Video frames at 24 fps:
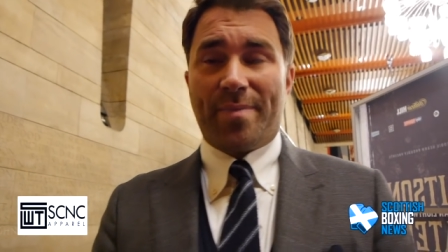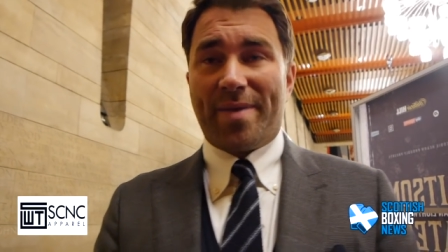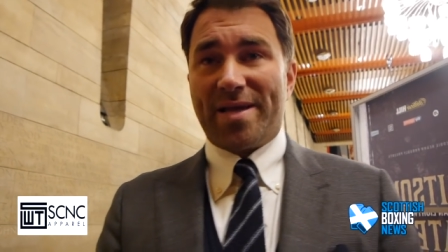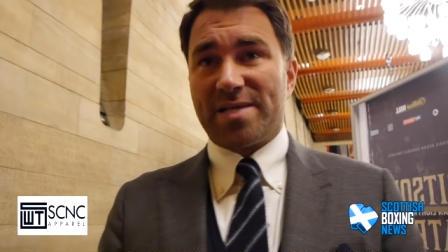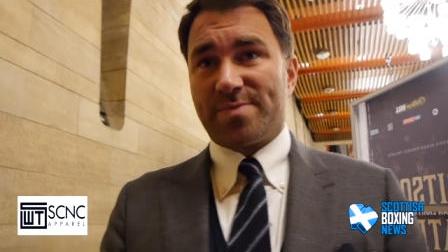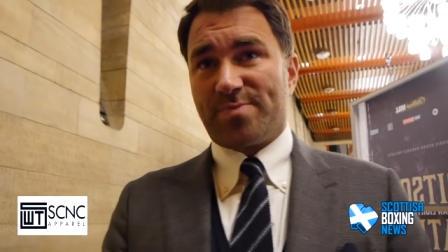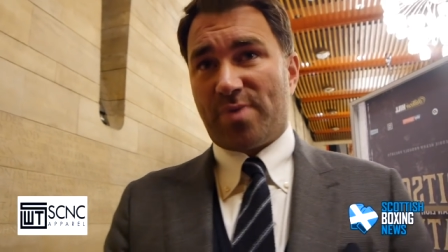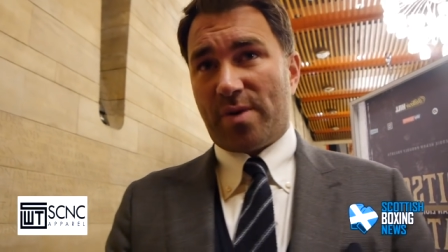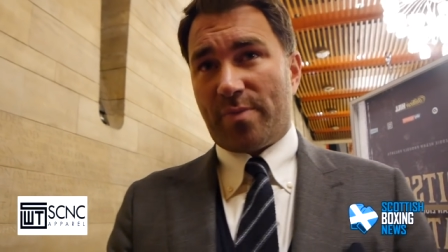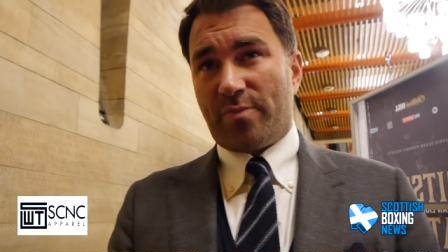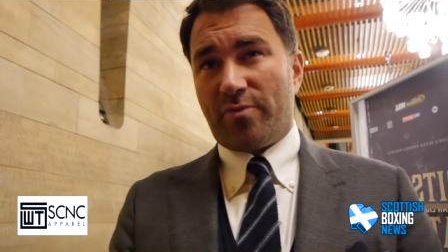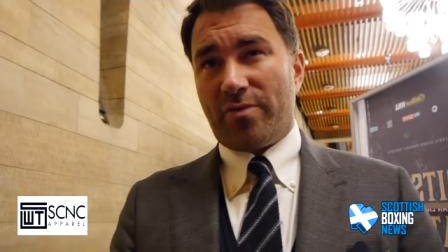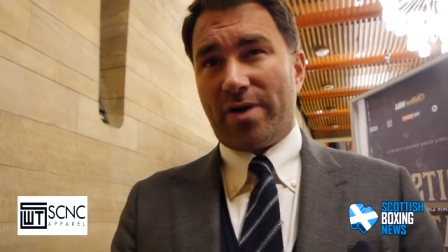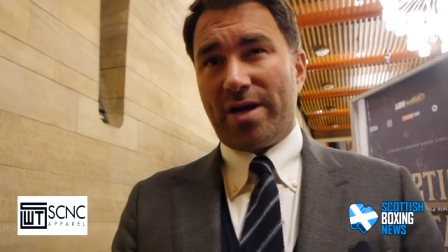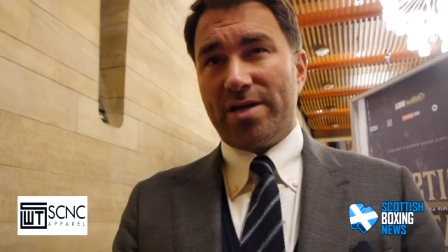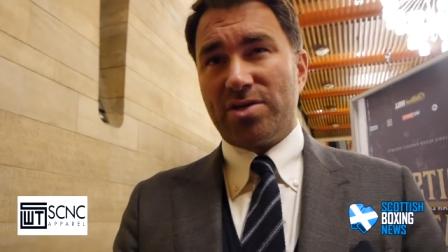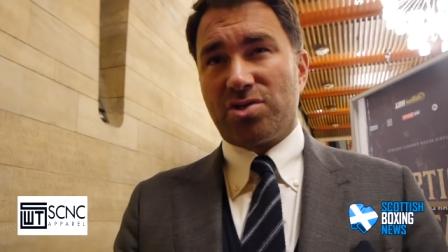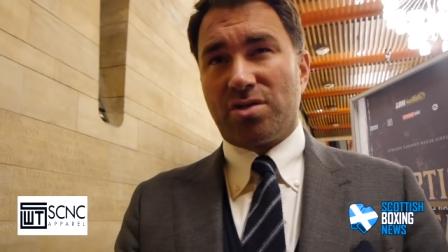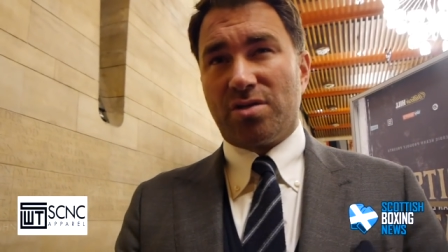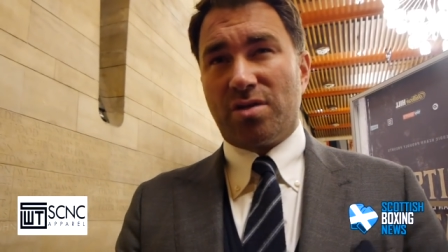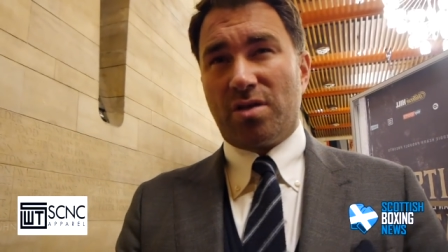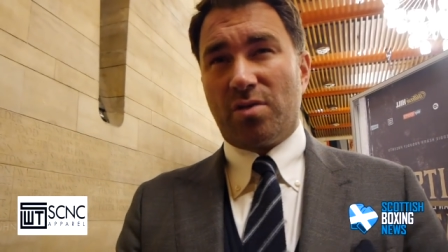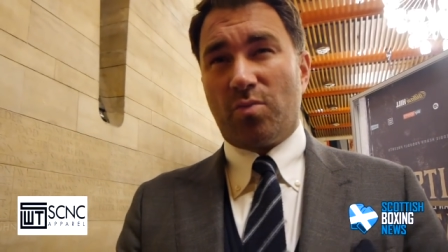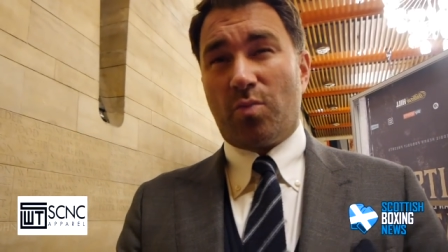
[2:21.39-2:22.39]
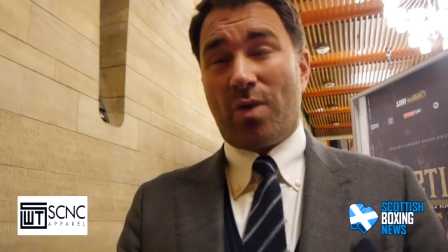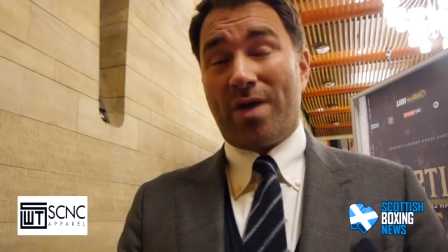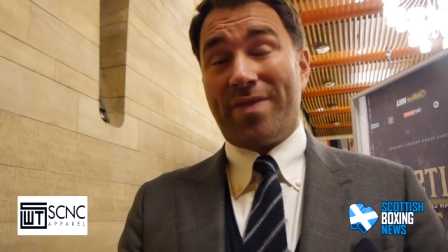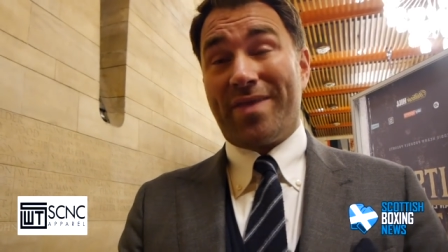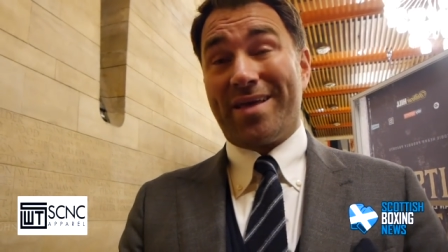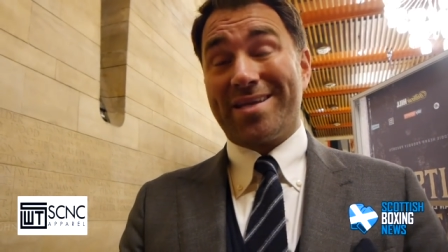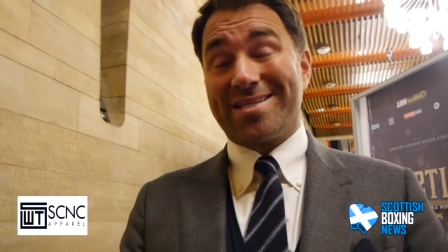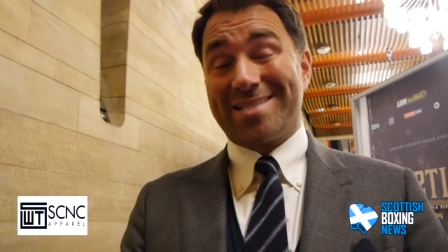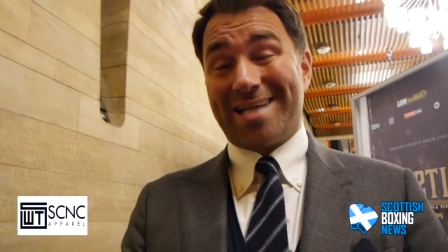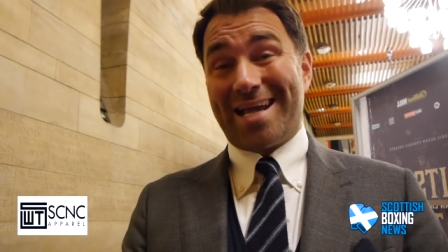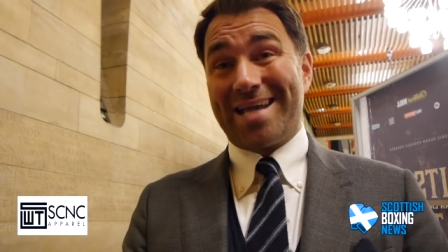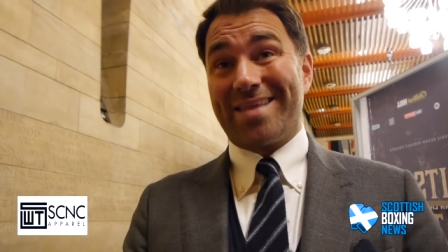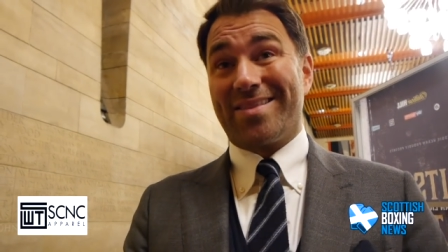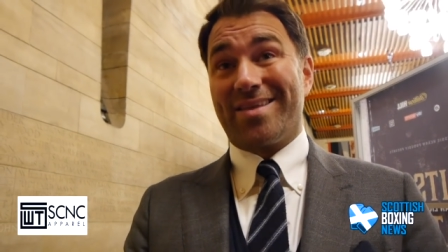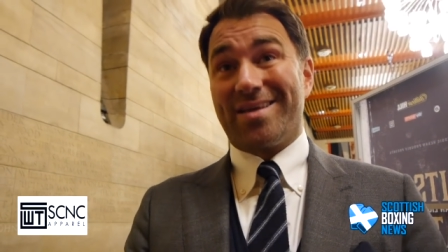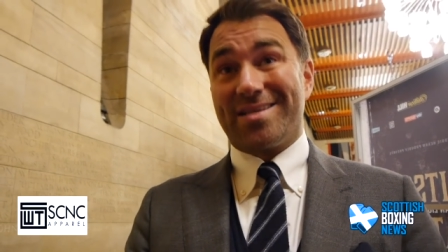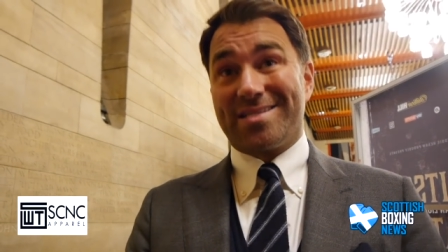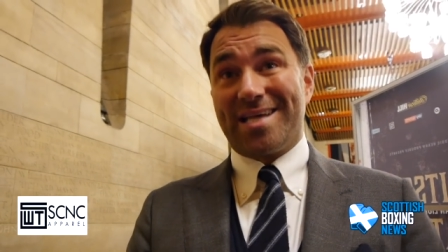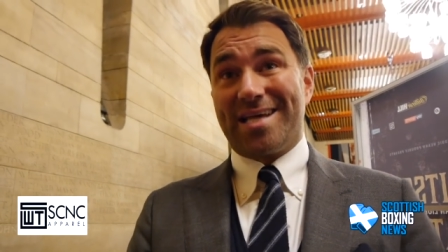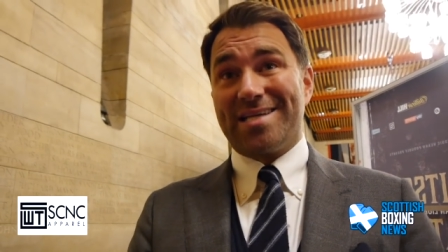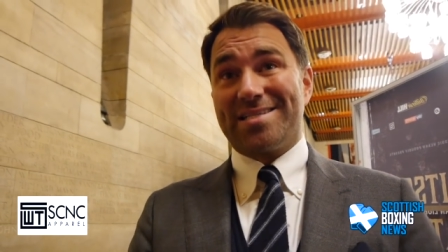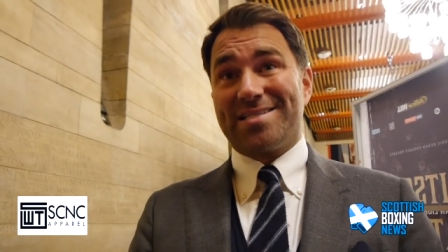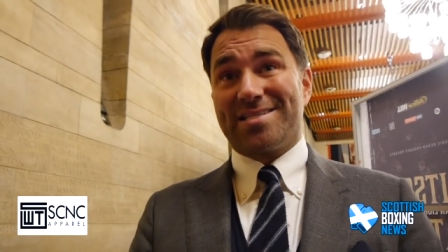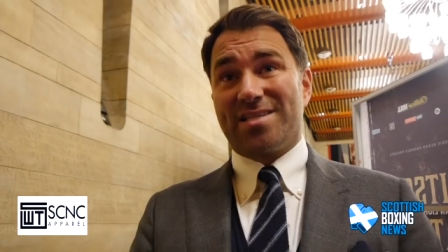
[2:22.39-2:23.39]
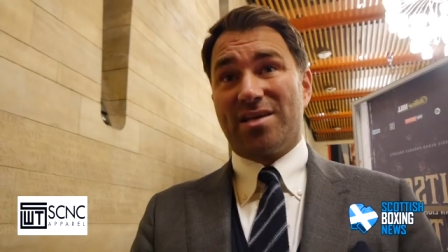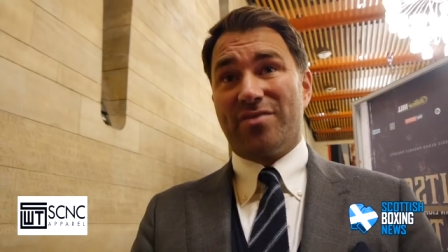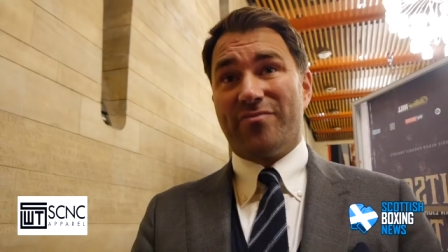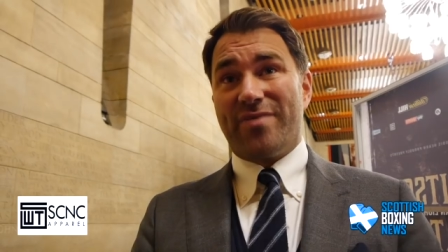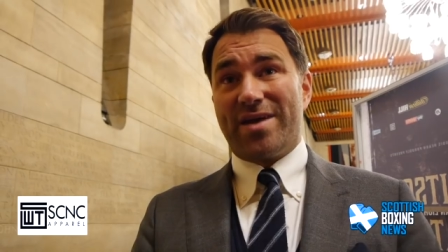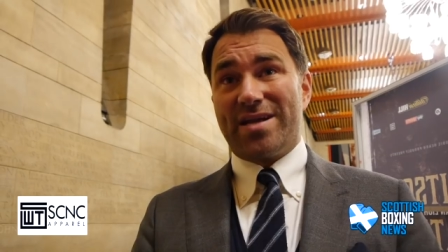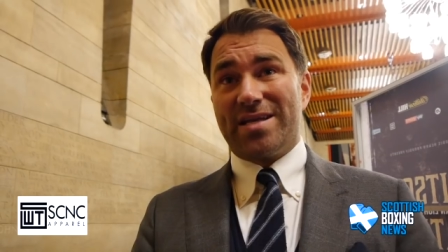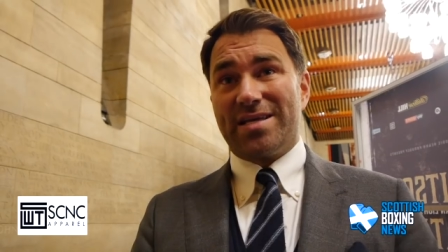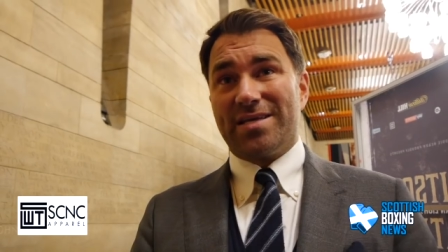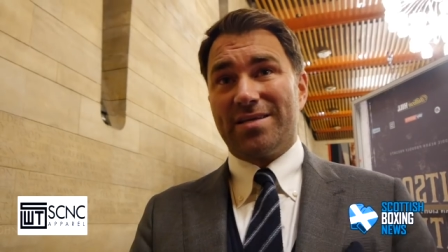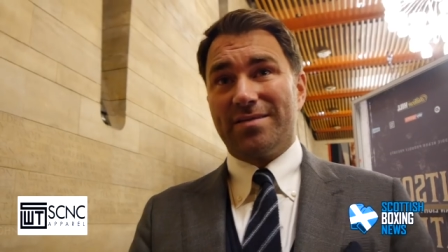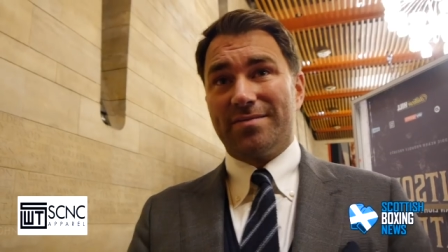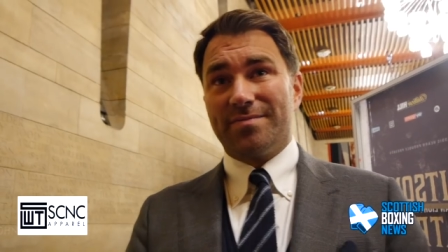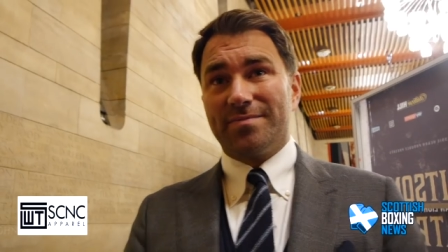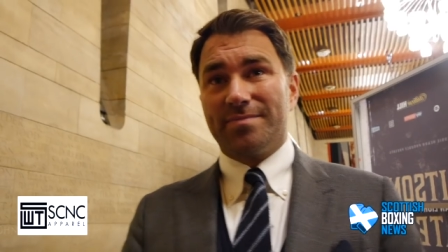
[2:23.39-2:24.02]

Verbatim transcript: best preparation that when they take their test, they're ready.